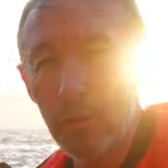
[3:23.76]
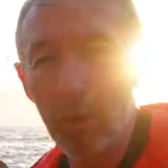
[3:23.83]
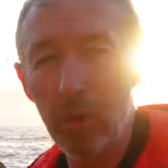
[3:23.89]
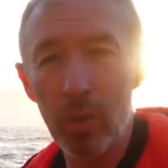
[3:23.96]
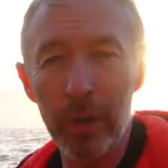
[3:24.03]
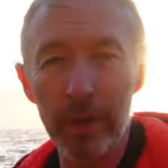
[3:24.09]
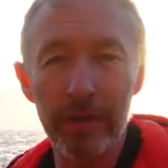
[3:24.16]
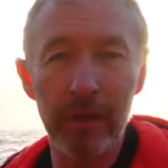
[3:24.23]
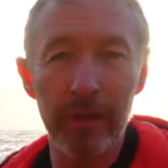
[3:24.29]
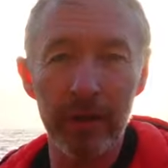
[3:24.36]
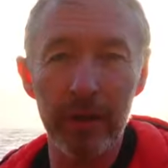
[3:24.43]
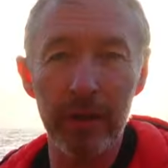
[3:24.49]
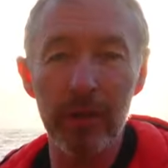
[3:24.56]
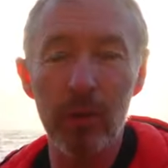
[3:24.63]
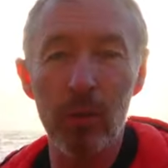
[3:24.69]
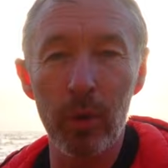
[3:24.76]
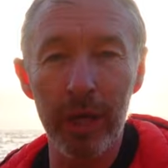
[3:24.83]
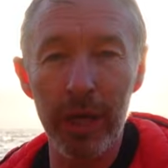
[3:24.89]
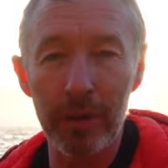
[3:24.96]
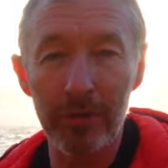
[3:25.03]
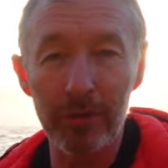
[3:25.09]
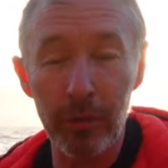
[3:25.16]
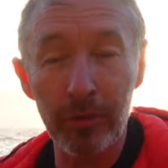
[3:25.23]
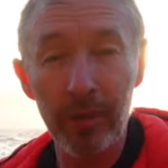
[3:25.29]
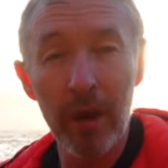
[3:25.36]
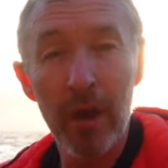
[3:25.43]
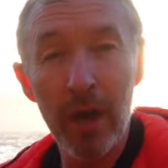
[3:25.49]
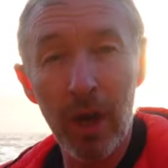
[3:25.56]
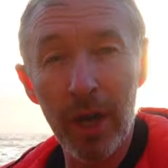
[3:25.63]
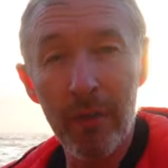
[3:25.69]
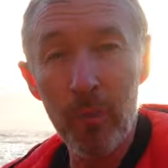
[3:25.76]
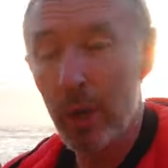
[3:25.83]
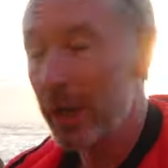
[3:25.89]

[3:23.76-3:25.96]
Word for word: go with the waves, but I'm